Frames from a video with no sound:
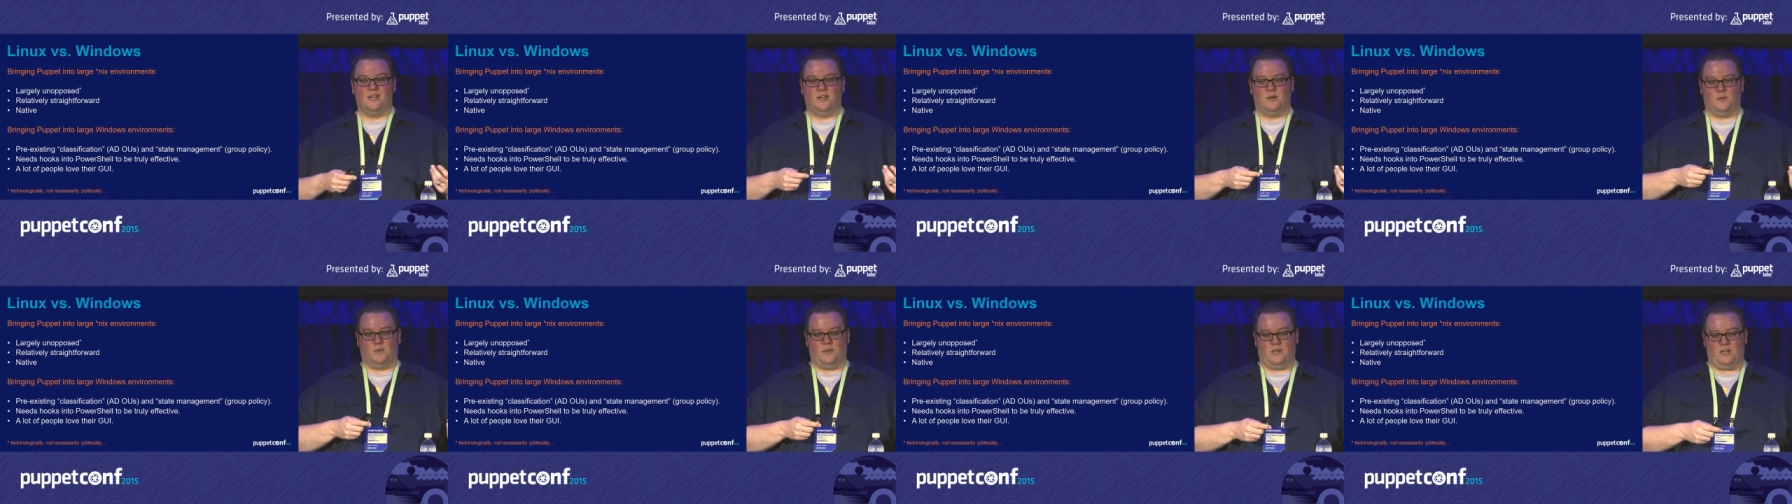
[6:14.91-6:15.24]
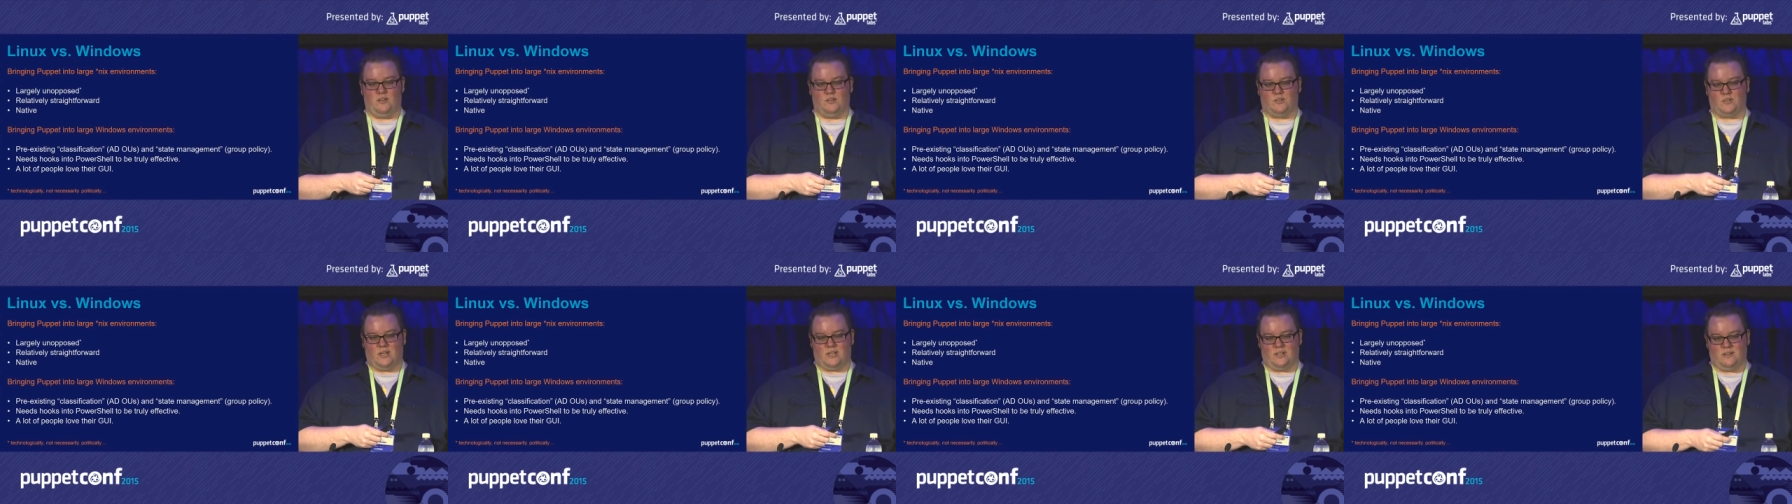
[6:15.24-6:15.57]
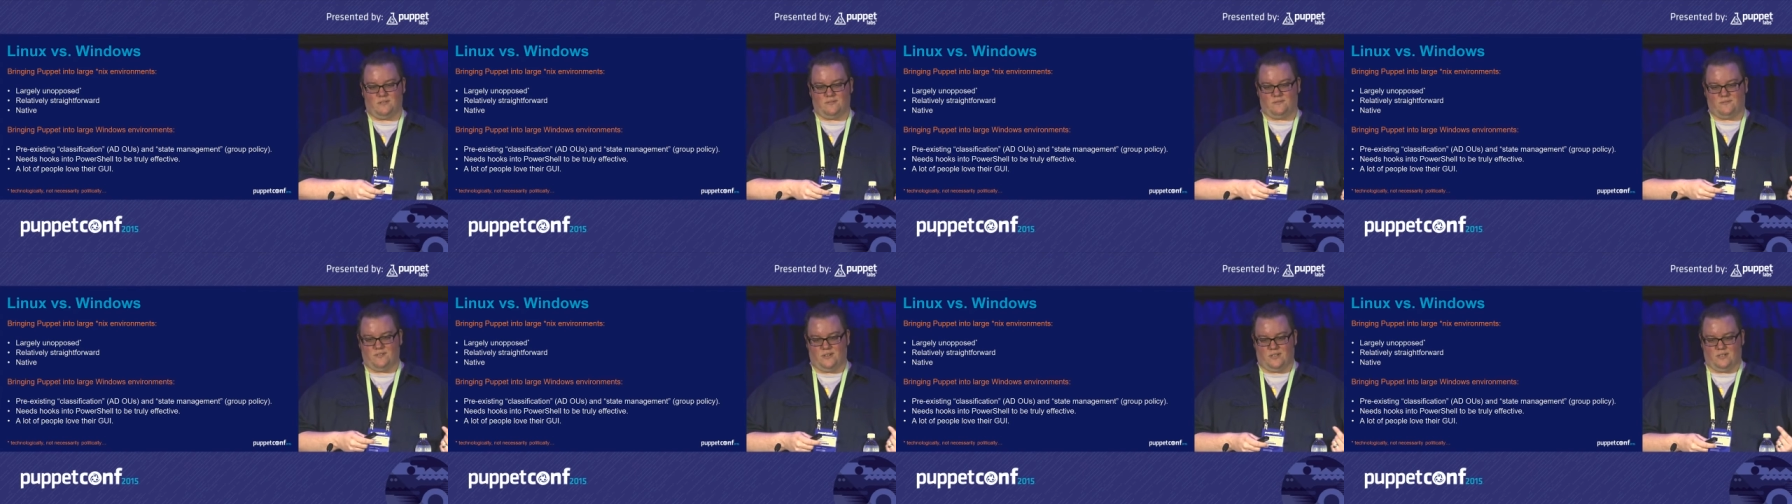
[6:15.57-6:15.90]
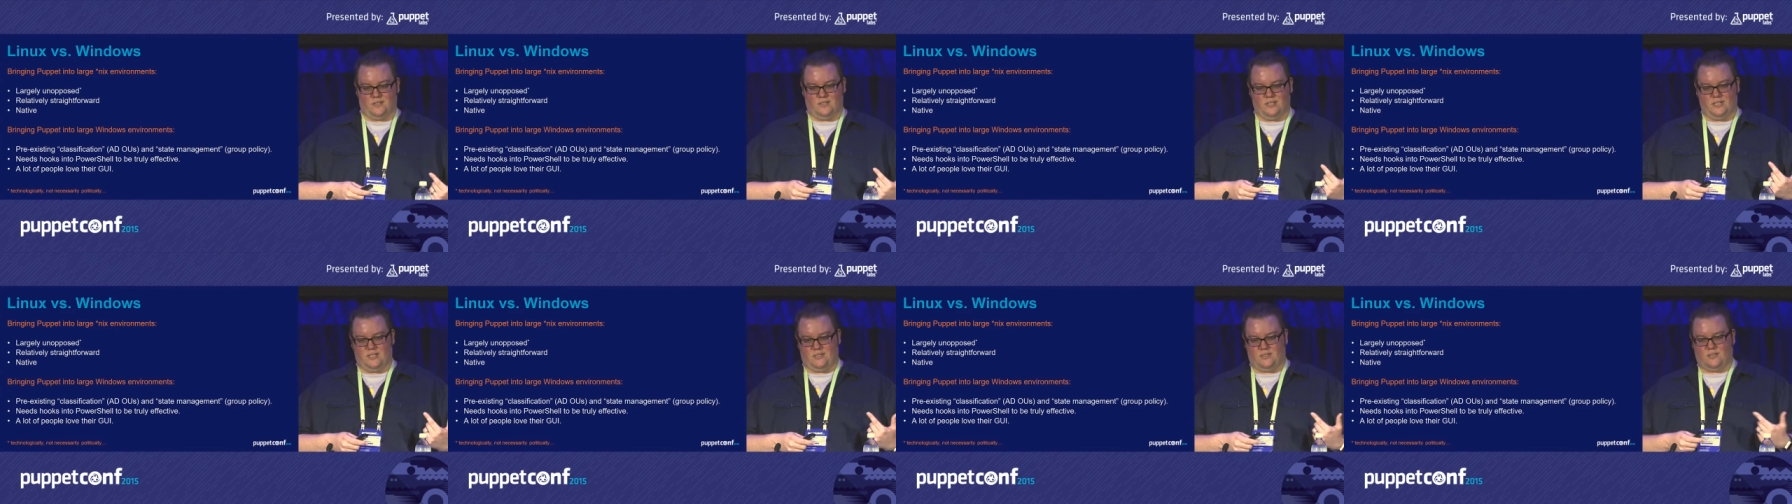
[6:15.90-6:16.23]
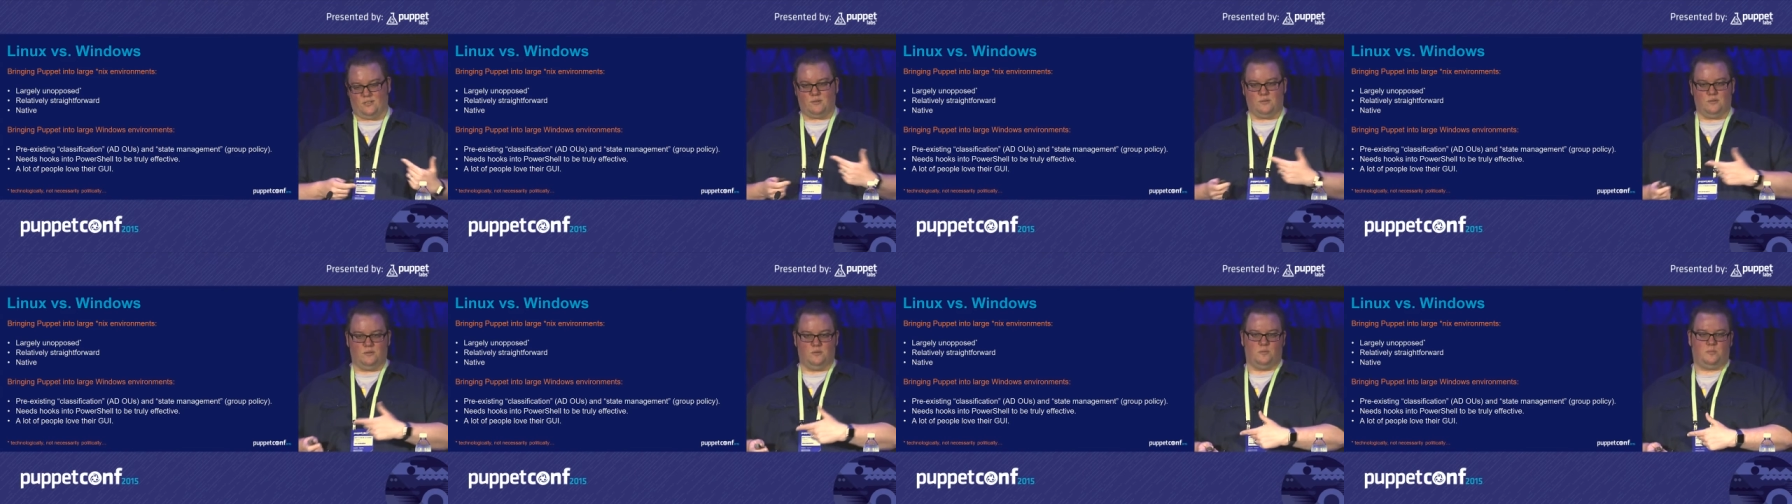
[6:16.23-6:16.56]
when you try to funnel it
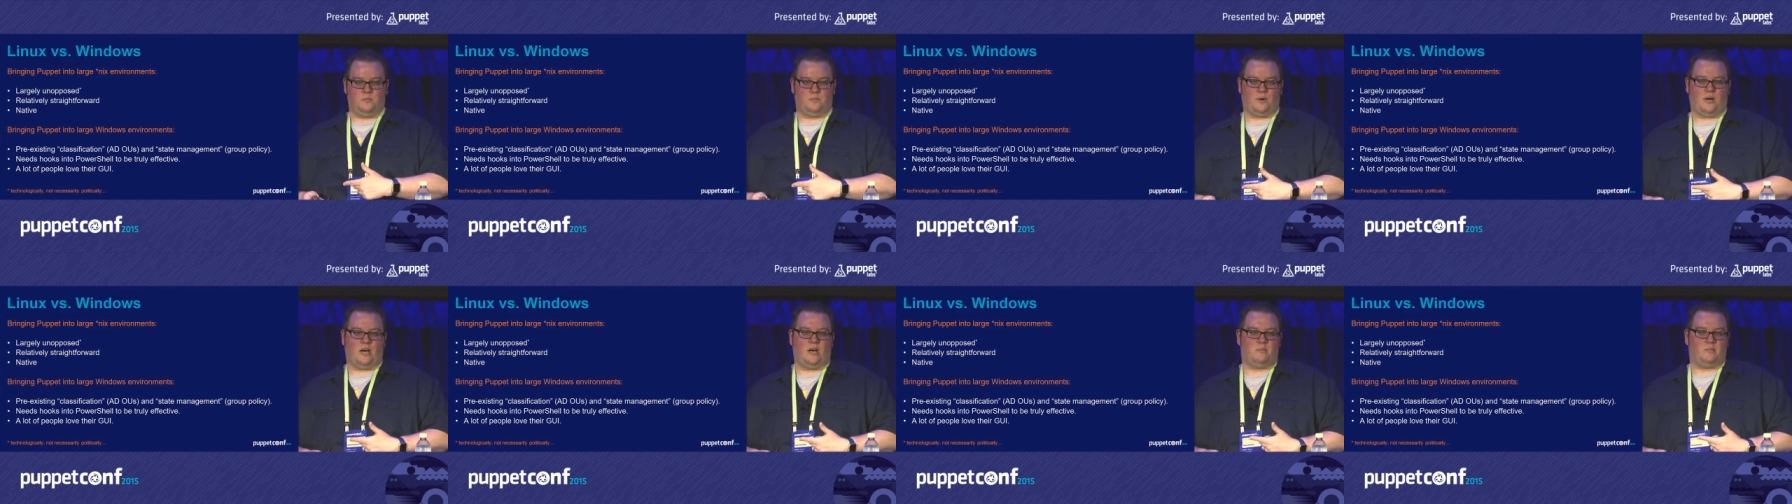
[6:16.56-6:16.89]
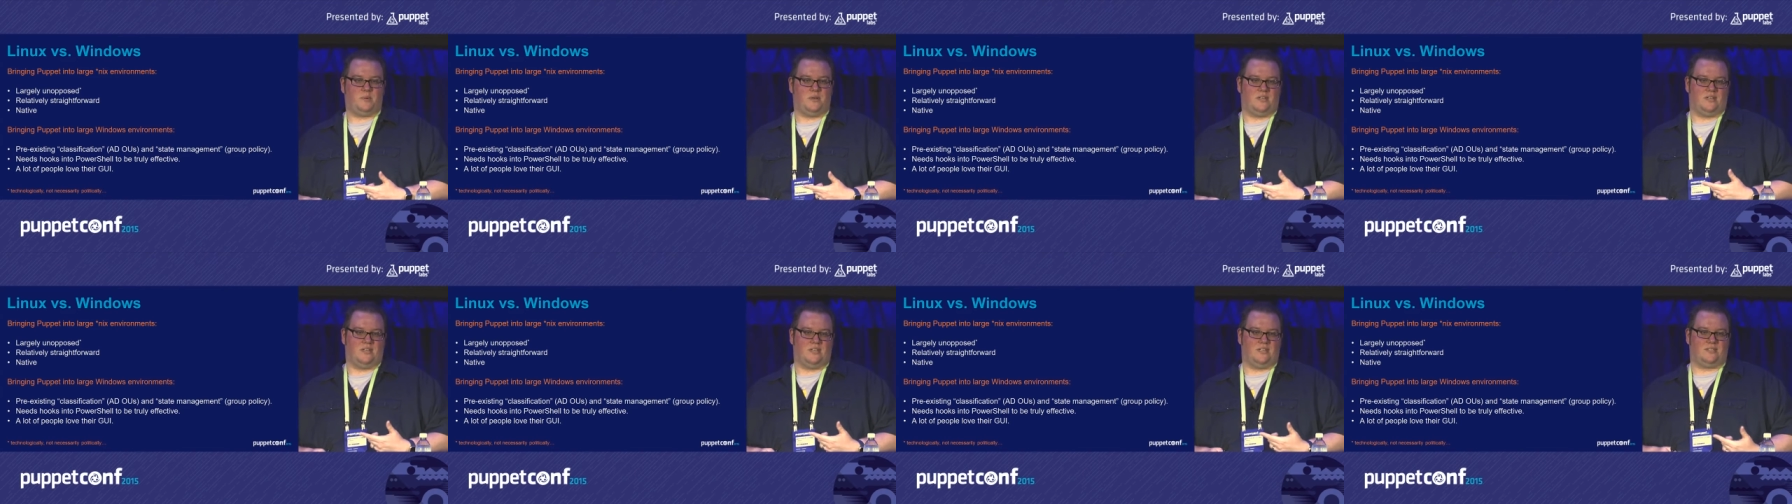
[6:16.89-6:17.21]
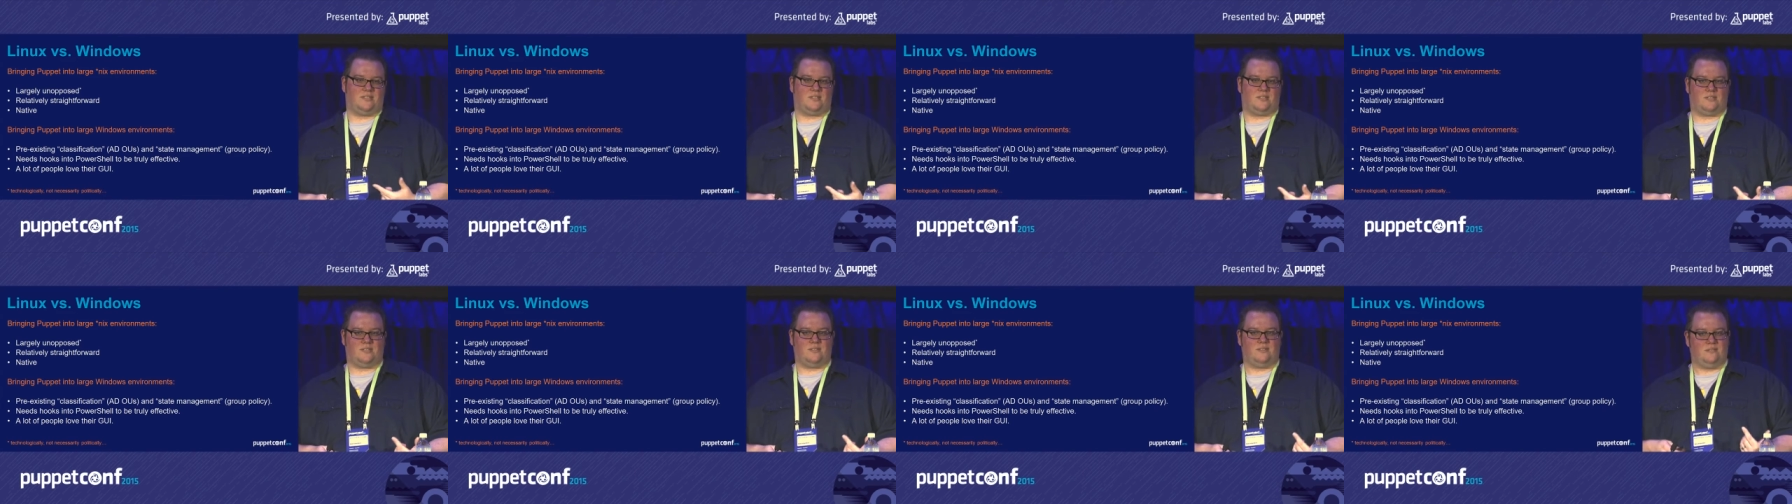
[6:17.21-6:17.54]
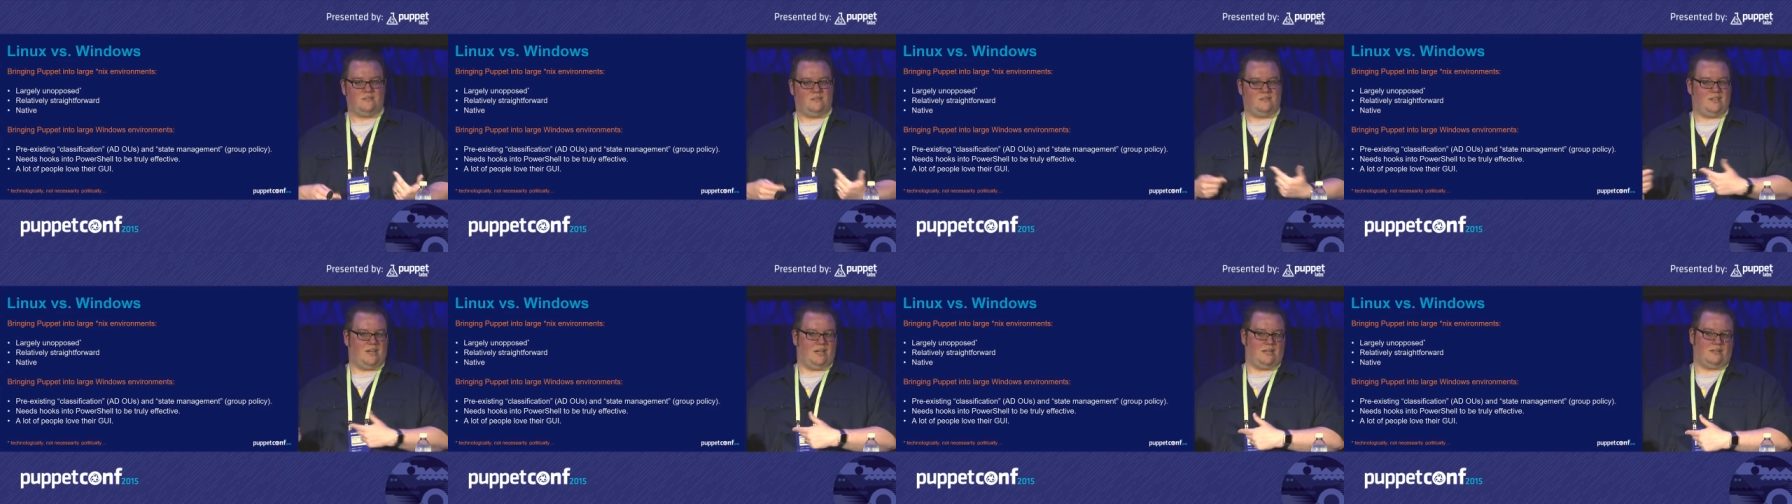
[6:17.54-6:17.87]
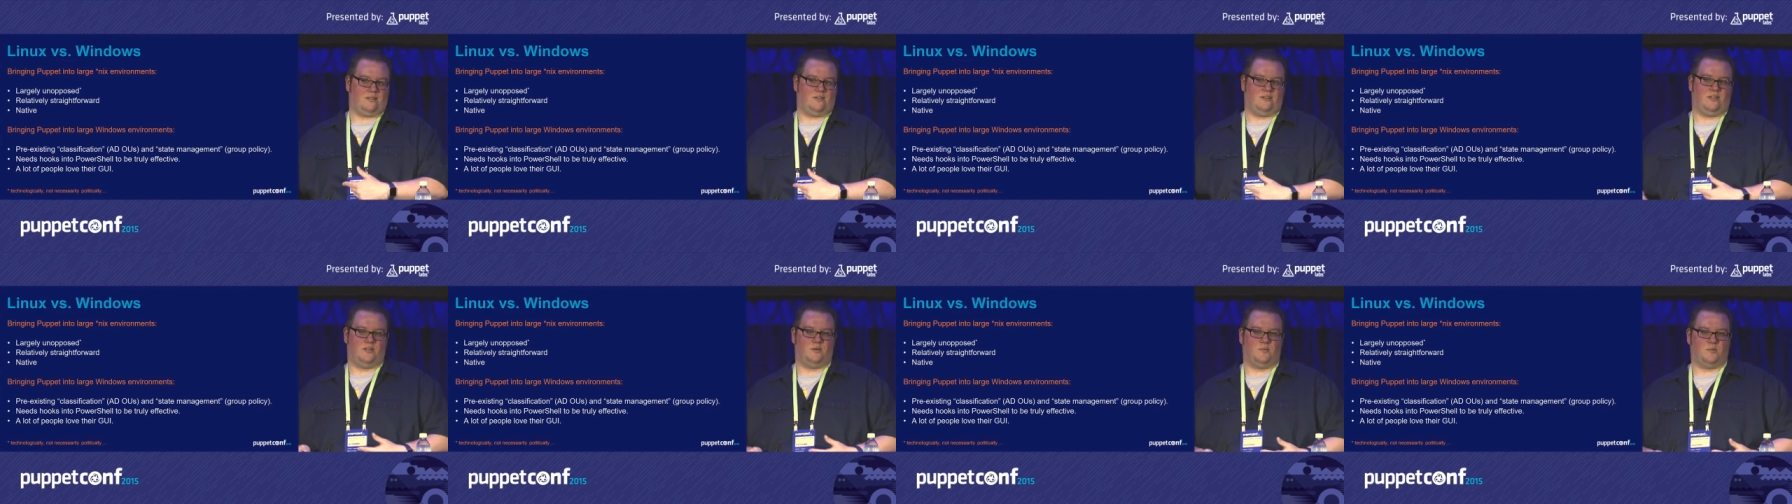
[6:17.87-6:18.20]
through Puppet, it's
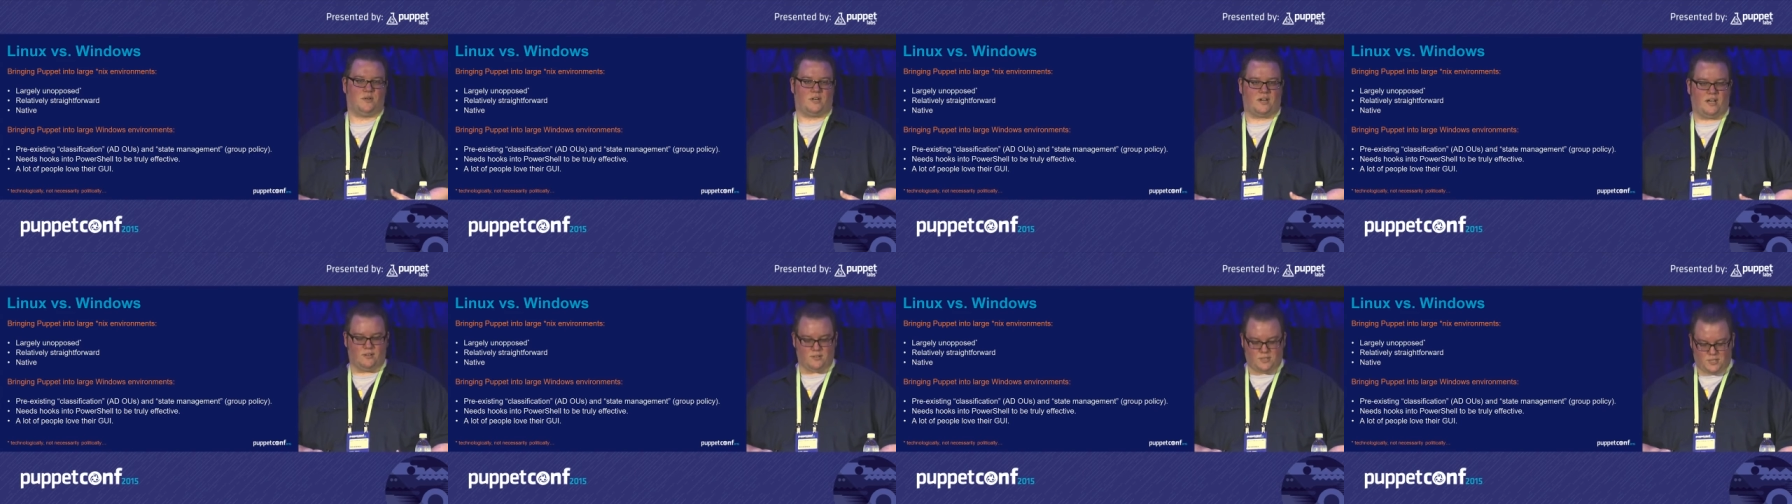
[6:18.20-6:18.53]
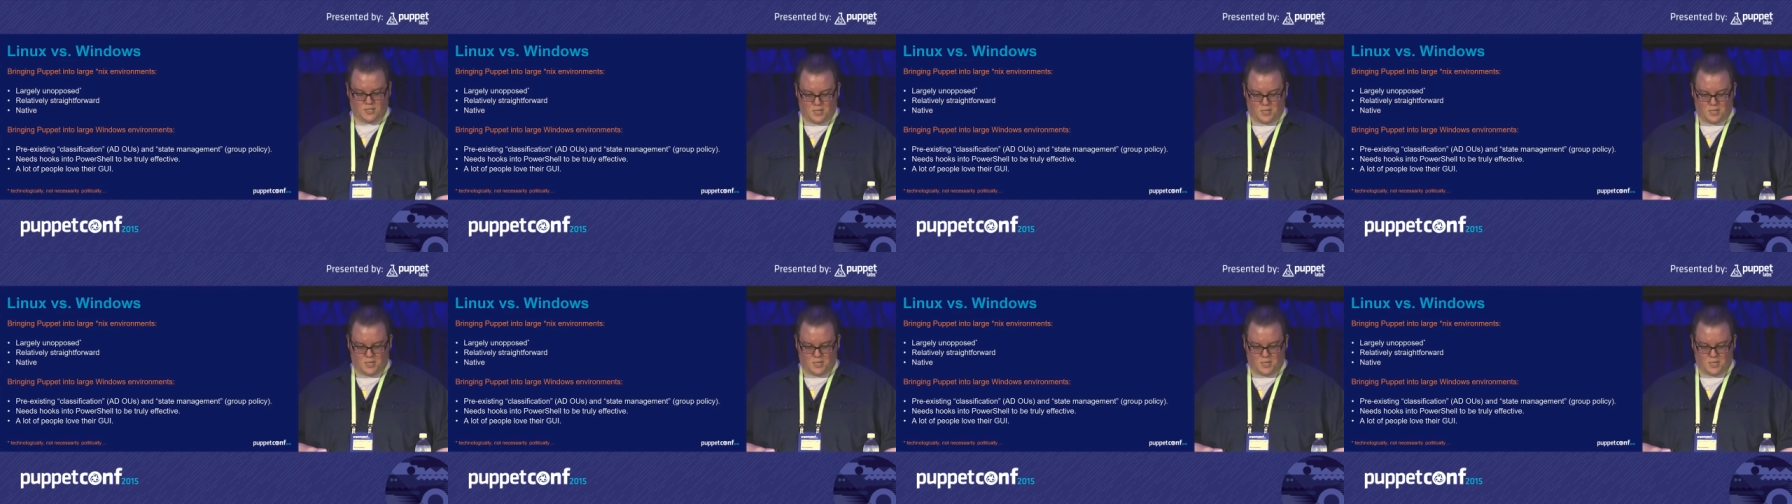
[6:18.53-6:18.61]
not going to work out